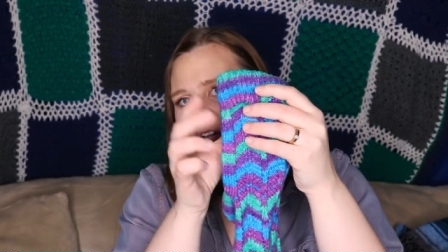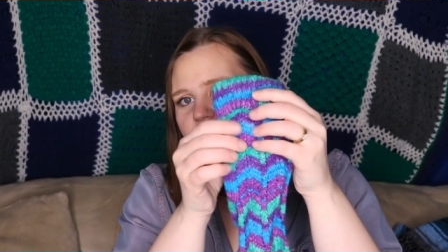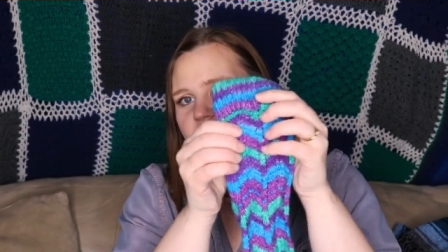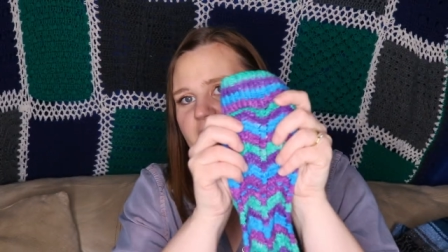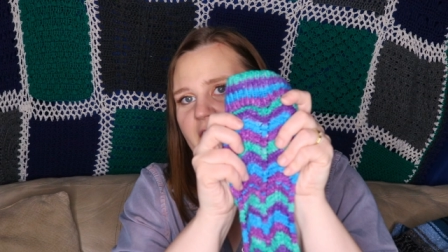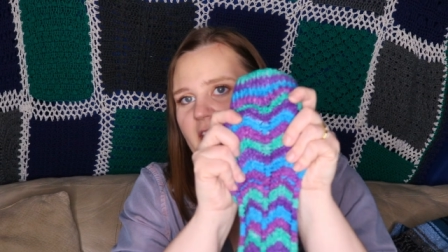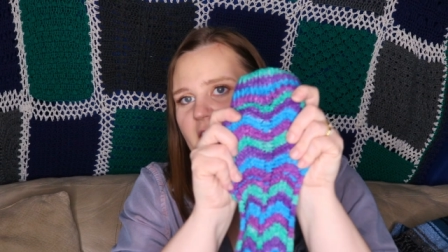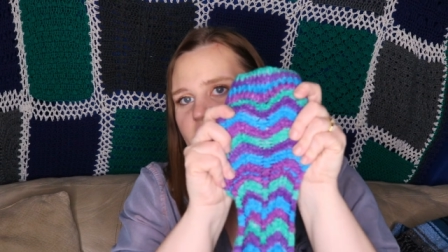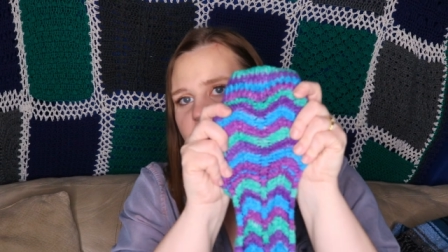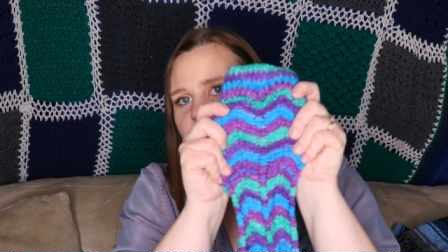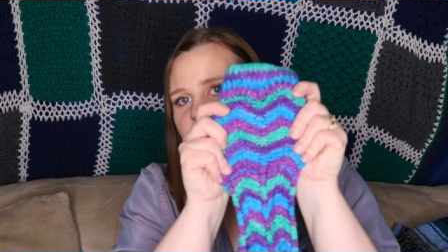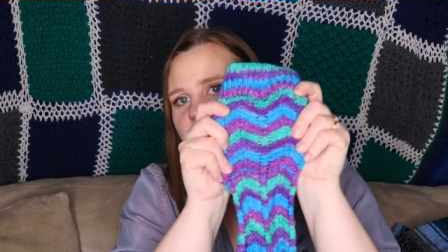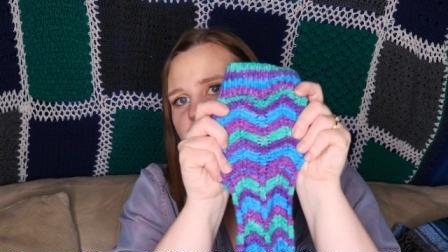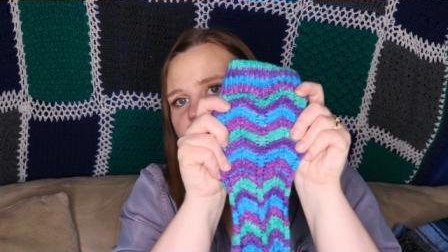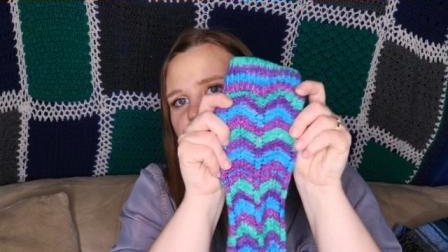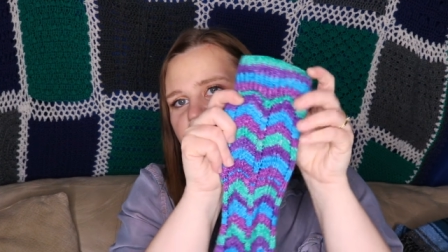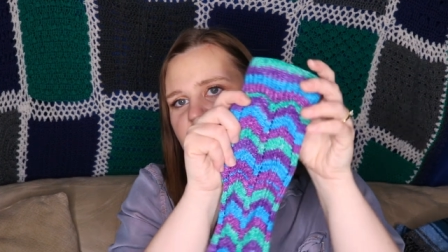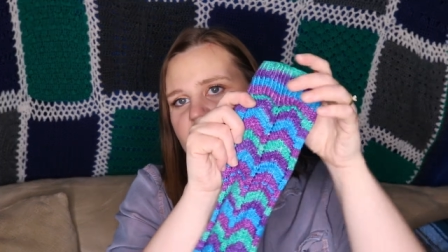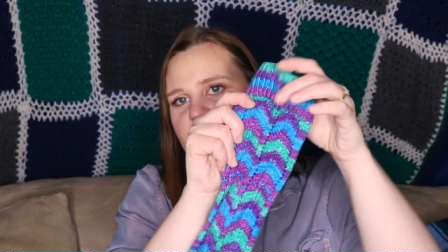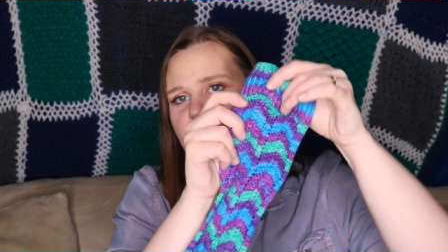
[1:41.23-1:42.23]
have a,
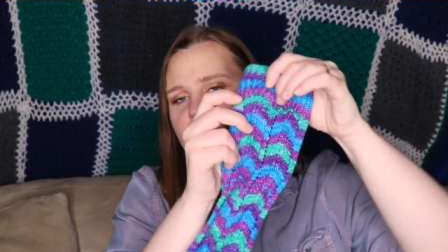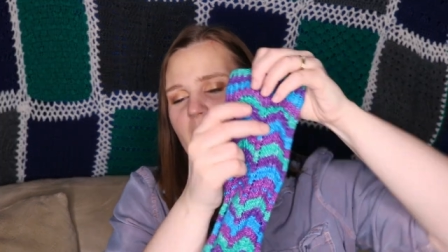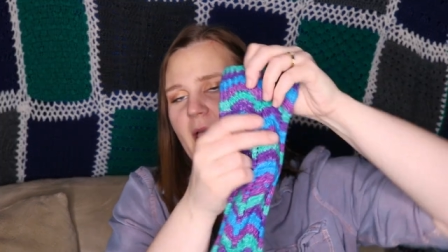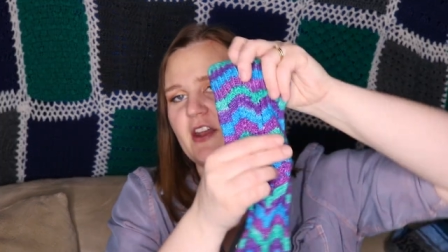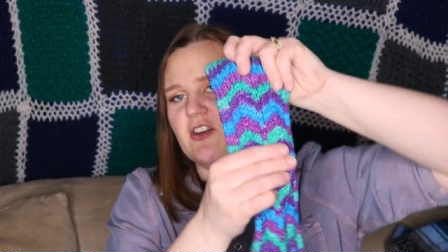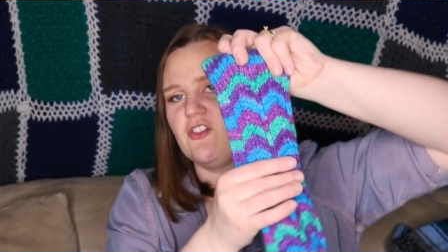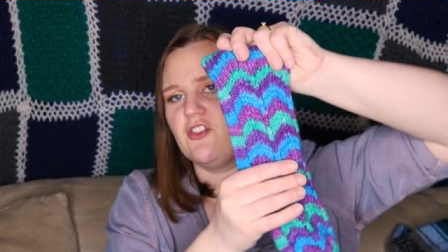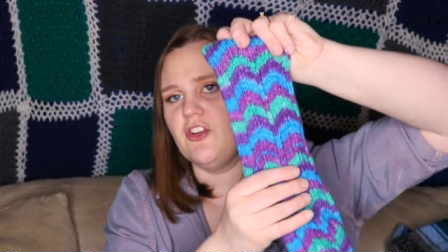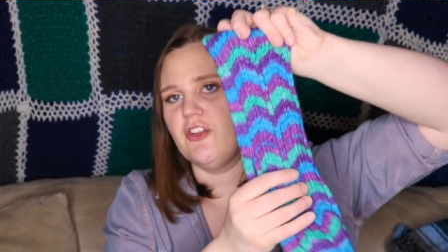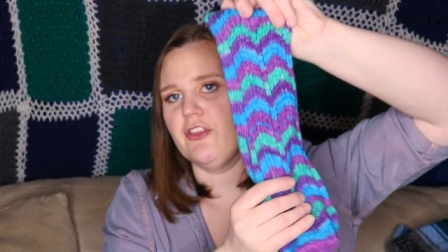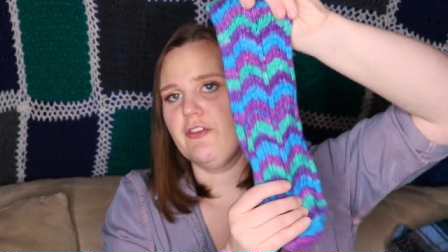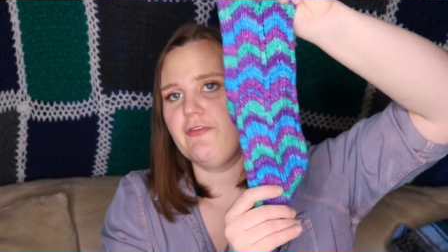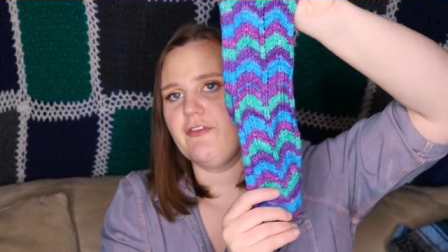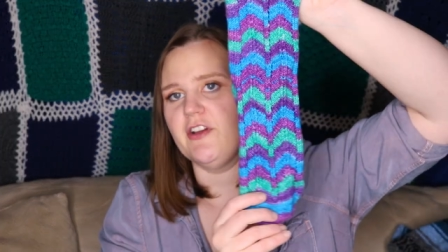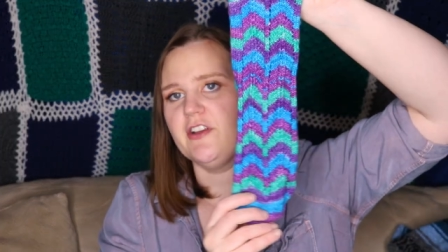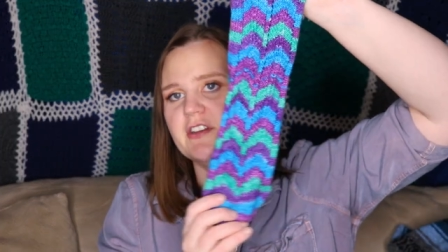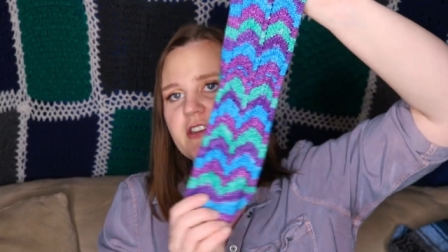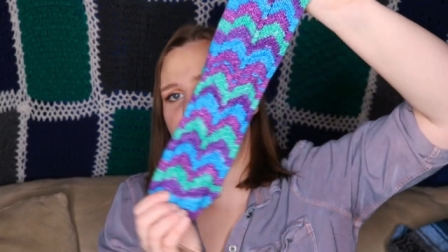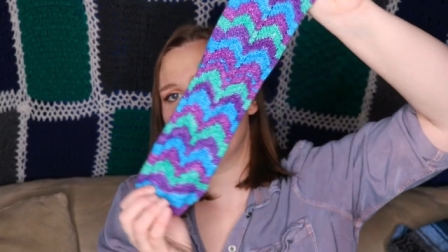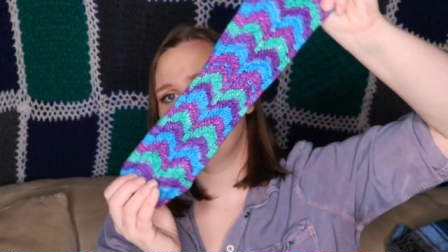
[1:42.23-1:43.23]
just the pattern on the
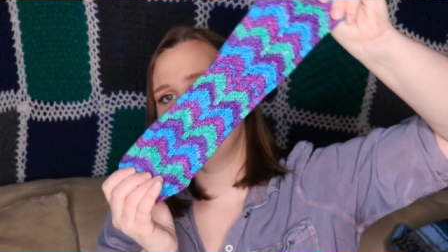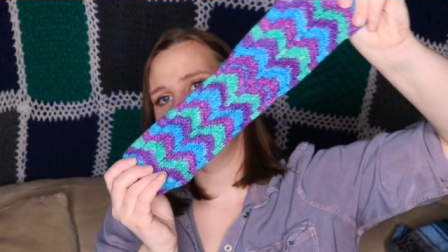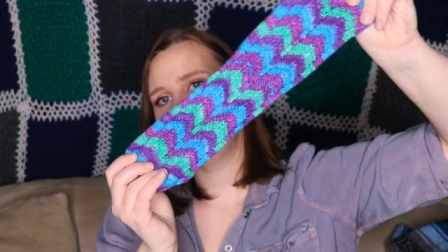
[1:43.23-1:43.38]
front.